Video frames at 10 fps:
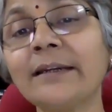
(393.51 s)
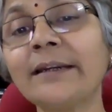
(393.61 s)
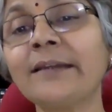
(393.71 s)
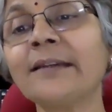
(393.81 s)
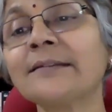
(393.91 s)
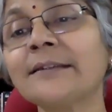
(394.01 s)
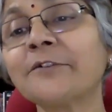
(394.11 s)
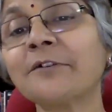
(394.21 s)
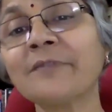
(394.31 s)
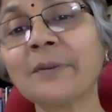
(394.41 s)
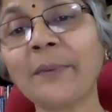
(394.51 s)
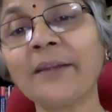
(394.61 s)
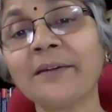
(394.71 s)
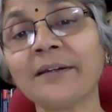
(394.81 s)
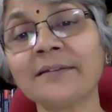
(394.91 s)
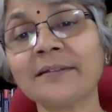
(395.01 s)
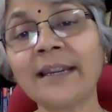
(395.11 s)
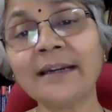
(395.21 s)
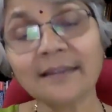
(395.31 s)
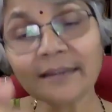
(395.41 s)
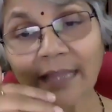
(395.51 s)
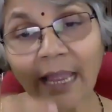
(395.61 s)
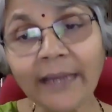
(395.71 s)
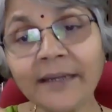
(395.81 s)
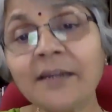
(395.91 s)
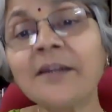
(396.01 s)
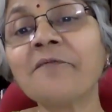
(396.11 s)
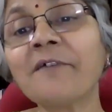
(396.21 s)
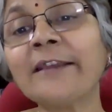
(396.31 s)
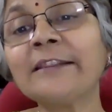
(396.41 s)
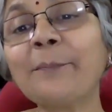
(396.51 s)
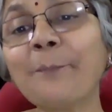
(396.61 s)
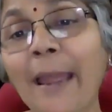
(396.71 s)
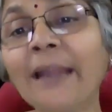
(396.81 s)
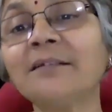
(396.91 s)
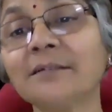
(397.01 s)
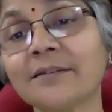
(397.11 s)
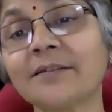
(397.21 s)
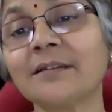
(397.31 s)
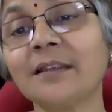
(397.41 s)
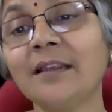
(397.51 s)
data set of the patents and identify the patterns